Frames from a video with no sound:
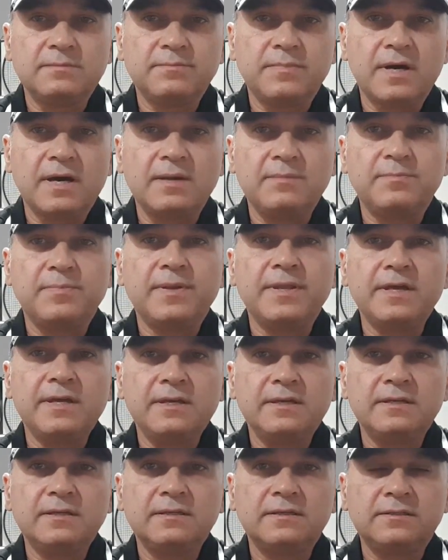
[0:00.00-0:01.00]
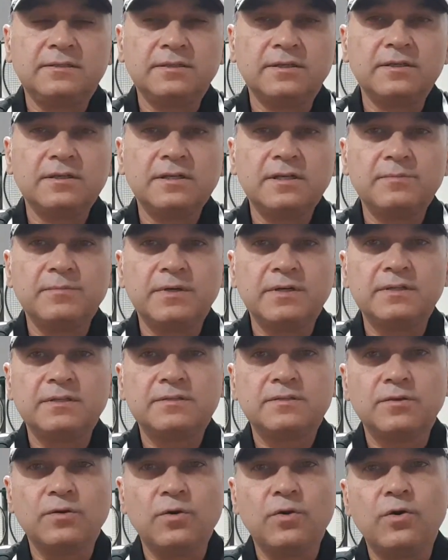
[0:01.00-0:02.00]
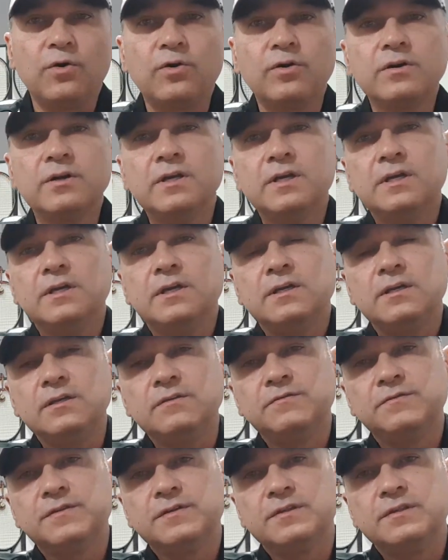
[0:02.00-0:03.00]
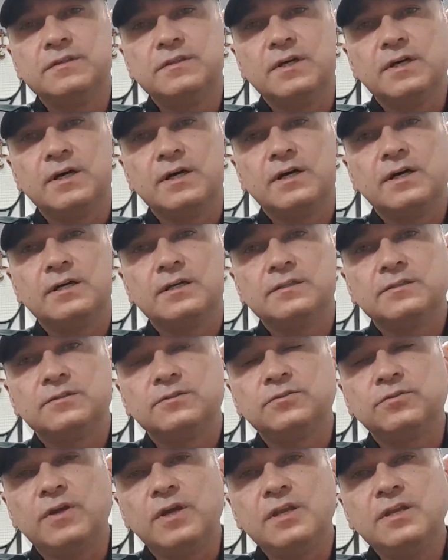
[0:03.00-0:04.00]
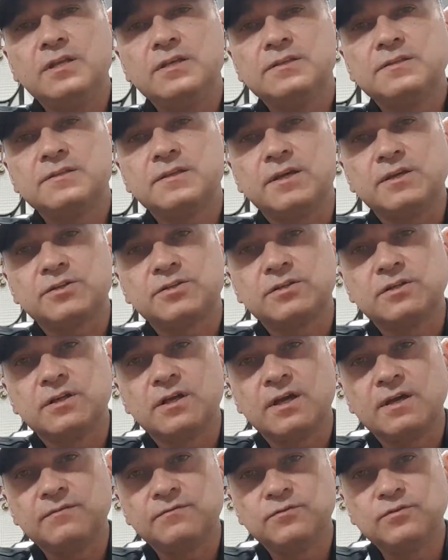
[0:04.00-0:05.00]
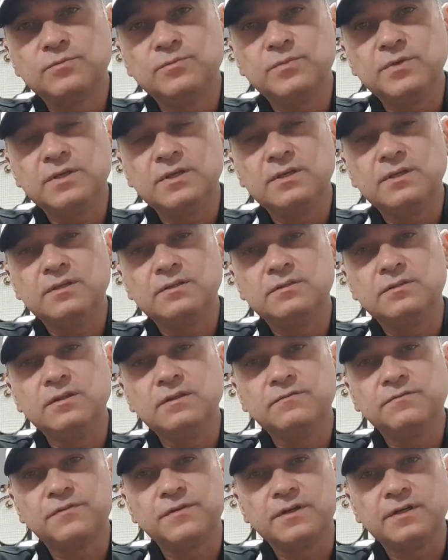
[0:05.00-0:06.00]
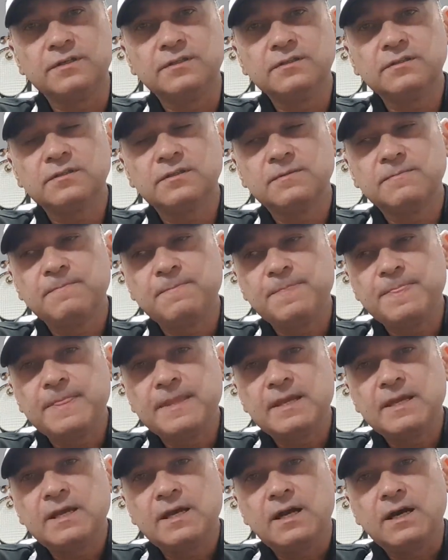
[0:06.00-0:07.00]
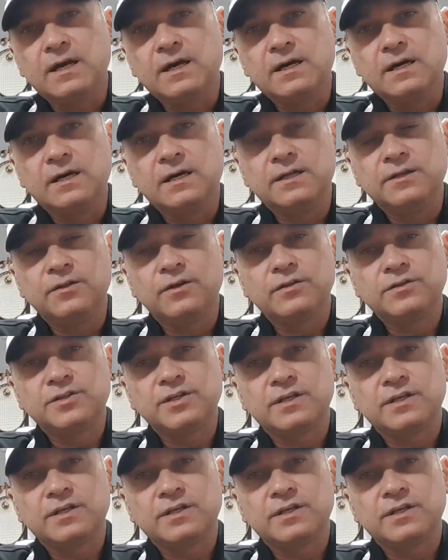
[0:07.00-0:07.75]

by playing tournaments, or even the training session have to be different, not